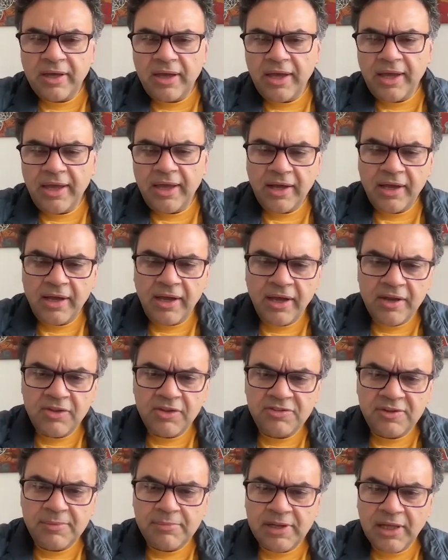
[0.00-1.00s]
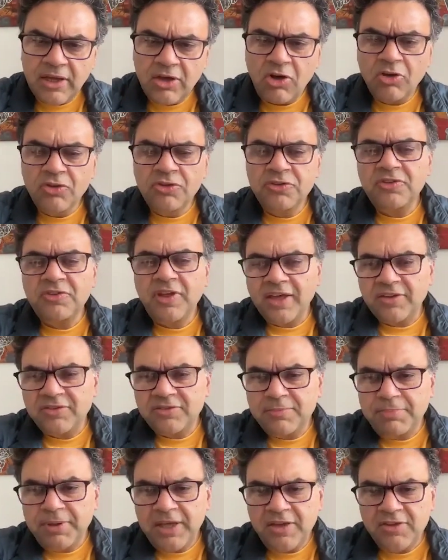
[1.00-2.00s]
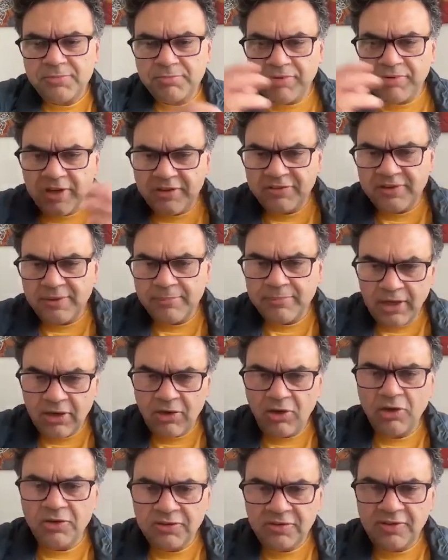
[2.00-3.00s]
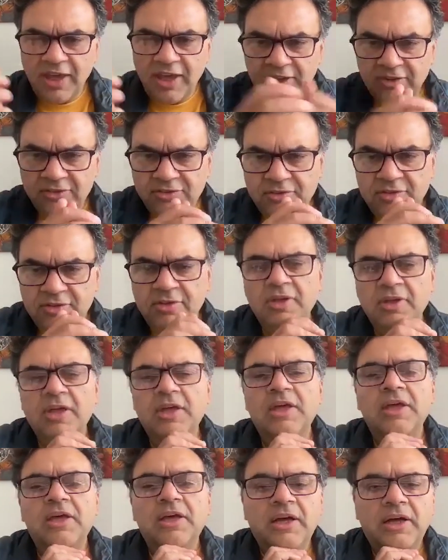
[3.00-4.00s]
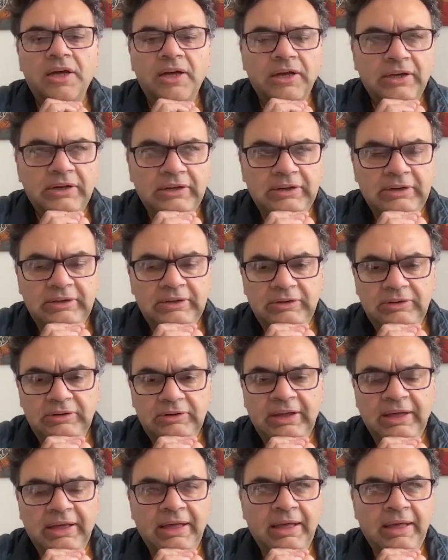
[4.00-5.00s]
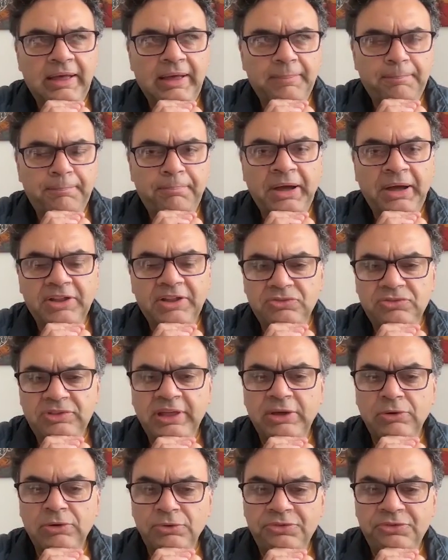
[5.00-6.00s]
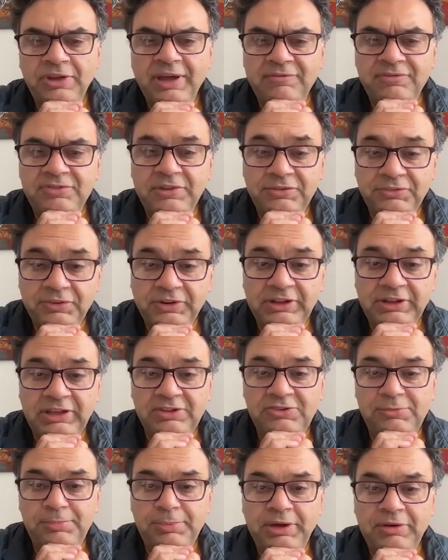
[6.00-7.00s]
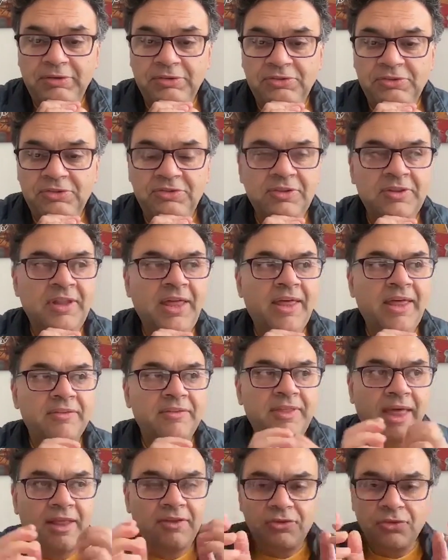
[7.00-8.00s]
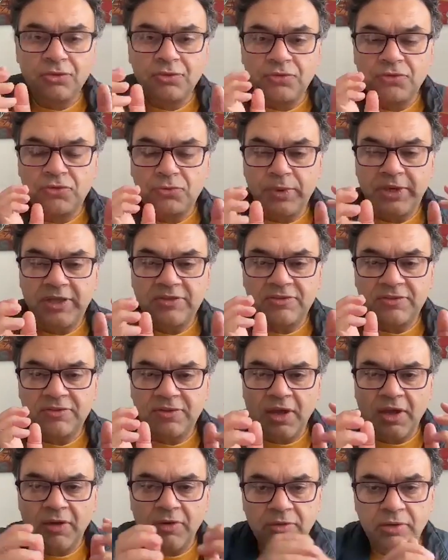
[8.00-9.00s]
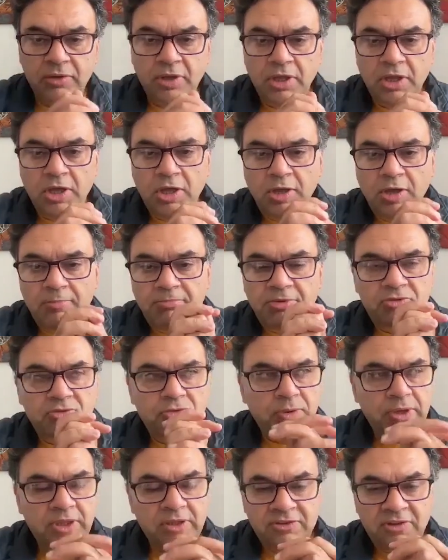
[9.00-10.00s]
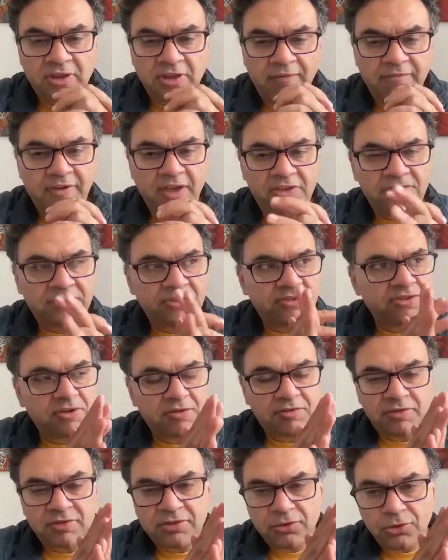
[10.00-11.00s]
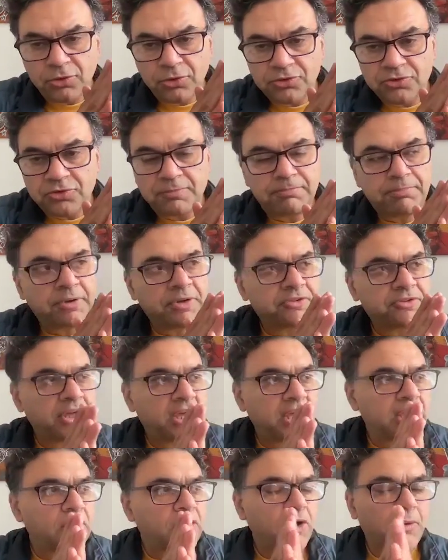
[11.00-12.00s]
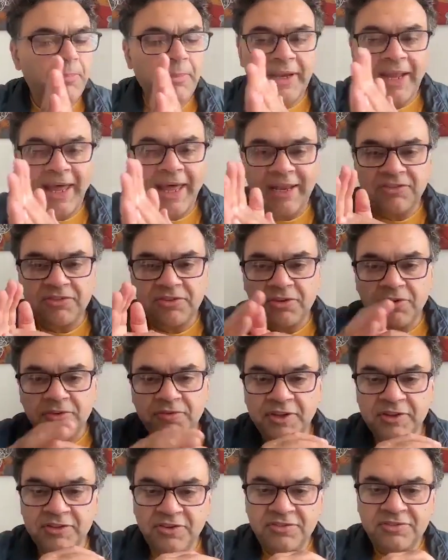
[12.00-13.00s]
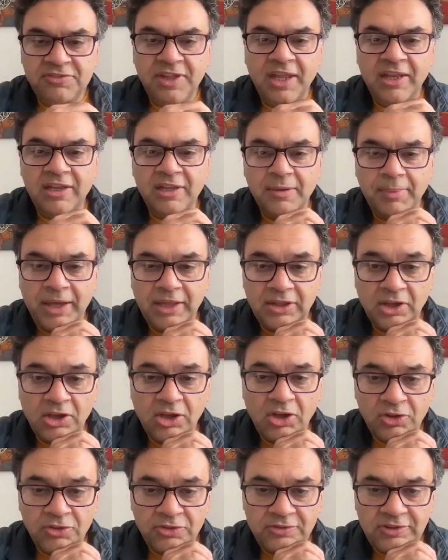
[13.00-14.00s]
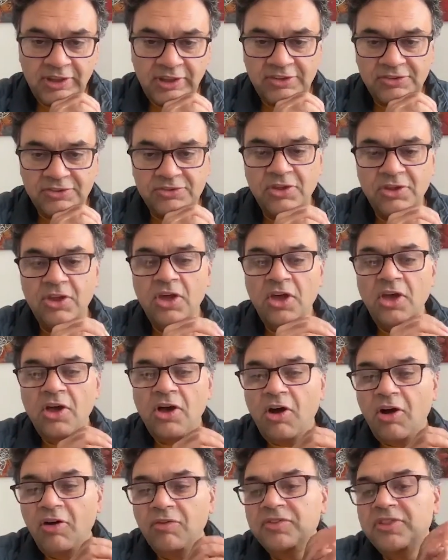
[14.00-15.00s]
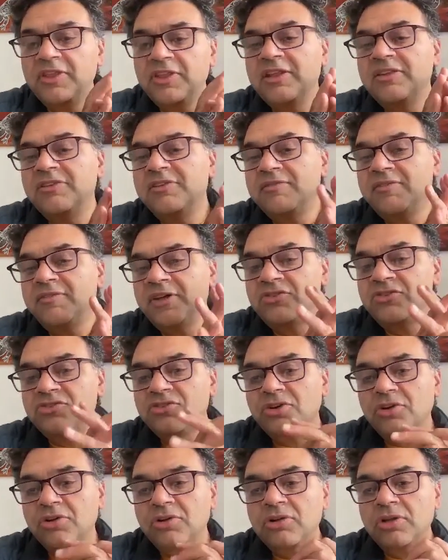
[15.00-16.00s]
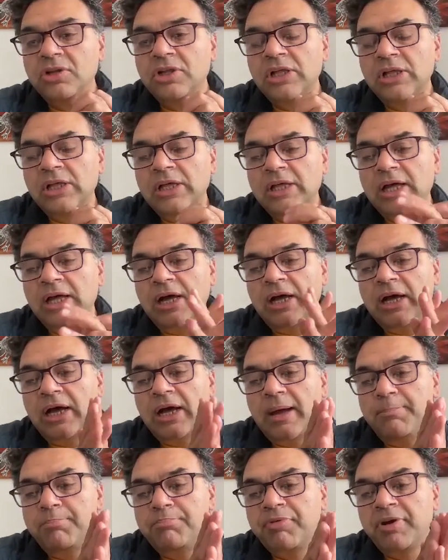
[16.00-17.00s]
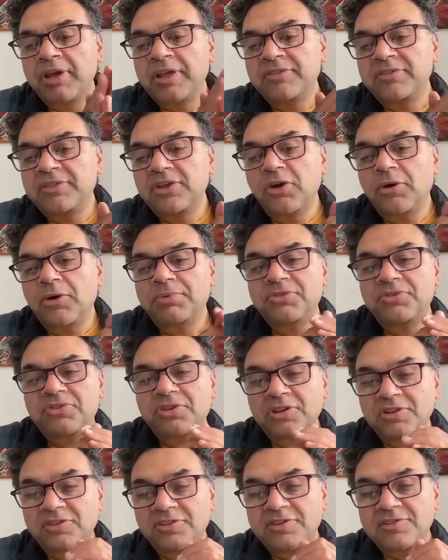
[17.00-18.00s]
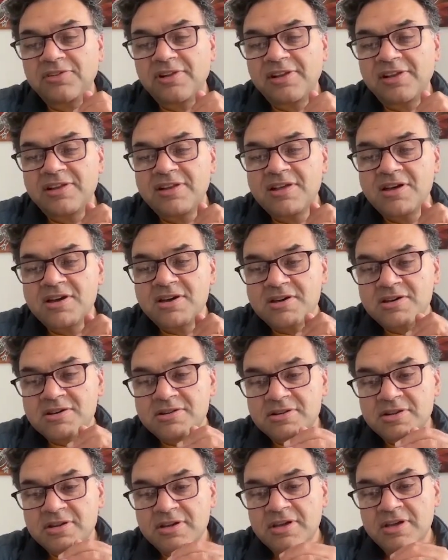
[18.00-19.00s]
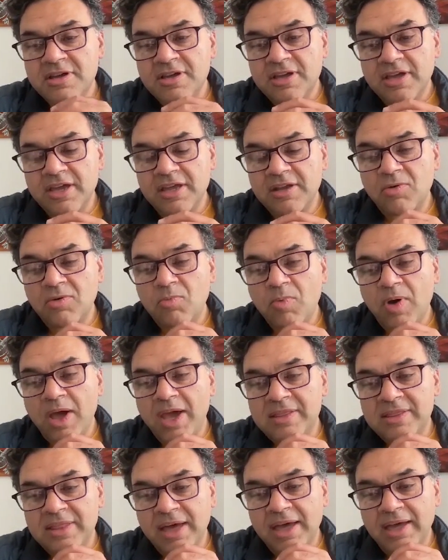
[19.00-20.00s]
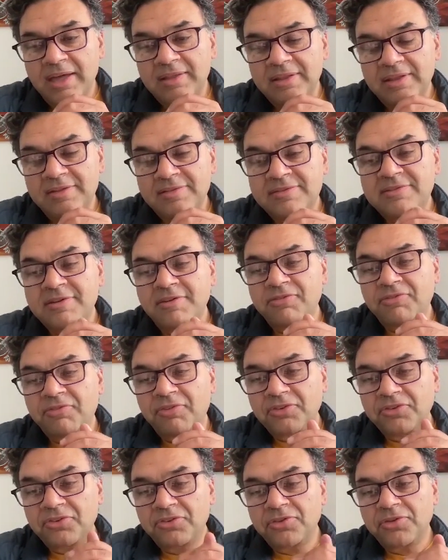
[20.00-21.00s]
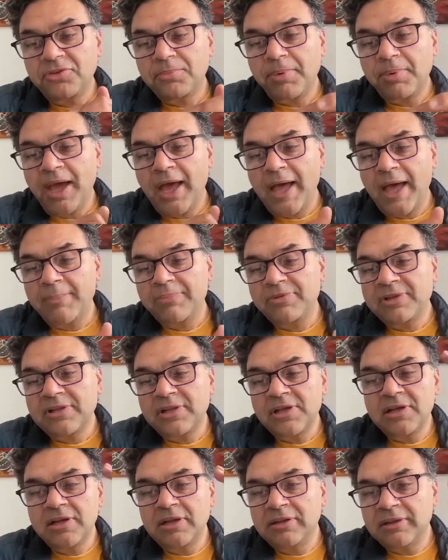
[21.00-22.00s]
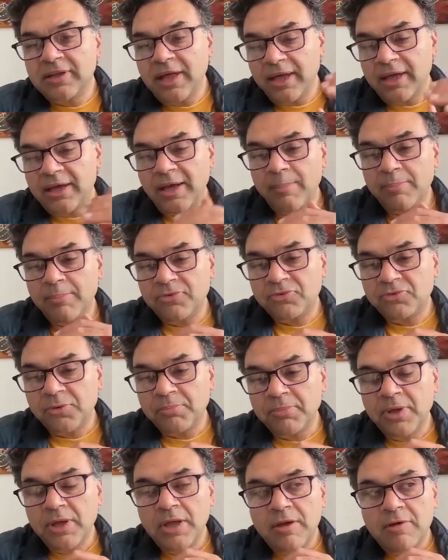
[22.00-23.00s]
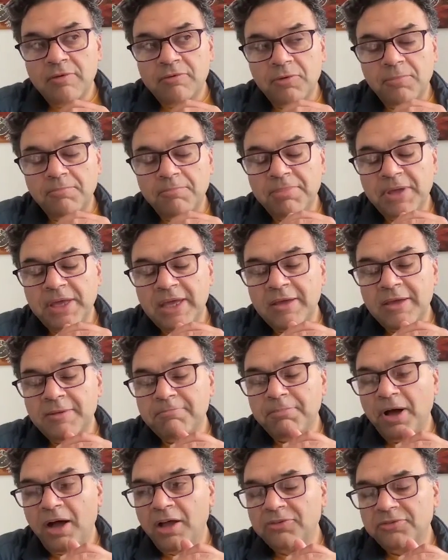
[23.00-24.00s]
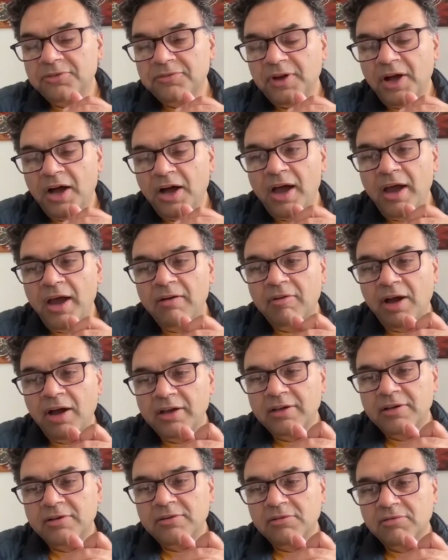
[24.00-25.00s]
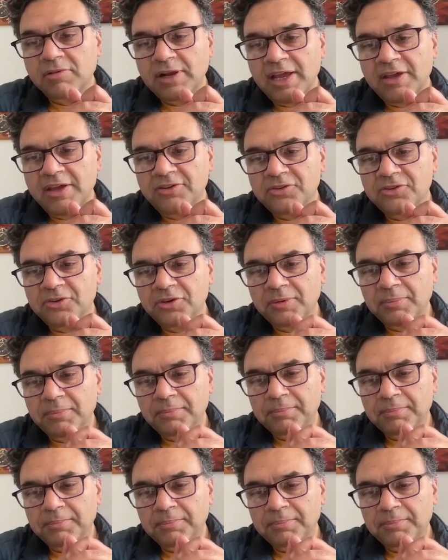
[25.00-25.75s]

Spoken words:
a kind of similar context. Peers bring a similar context, but they also have differing experiences, and that sort of sweet zone between diversity of thought, but a commonality of understanding about the context of the individual, brings the opportunity to learn in a way that is different to perhaps learning that comes from being a part of a hierarchical relationship.